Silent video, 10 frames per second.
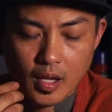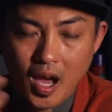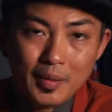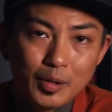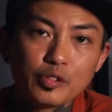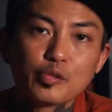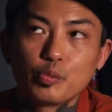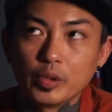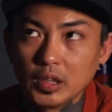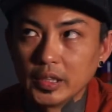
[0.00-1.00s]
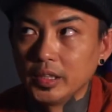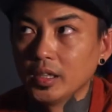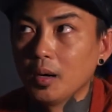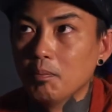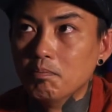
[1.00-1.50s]
I mean, it was really
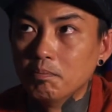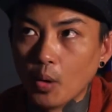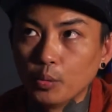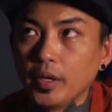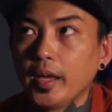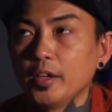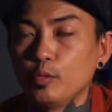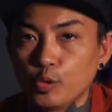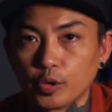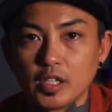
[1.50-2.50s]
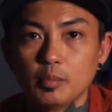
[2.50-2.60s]
a bonehead rookie